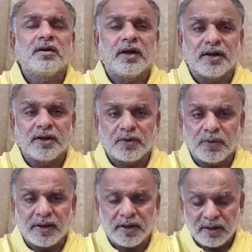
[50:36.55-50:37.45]
and
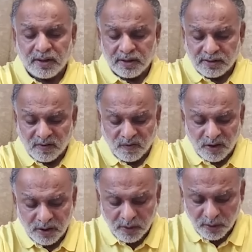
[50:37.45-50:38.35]
today the
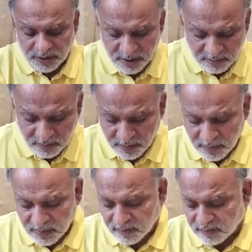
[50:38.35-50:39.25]
world knows him
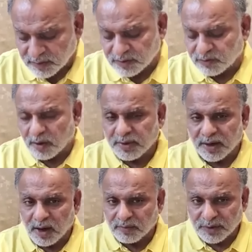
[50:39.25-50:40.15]
with Swami
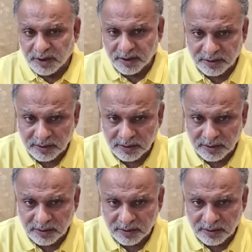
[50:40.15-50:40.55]
Ram Tirth.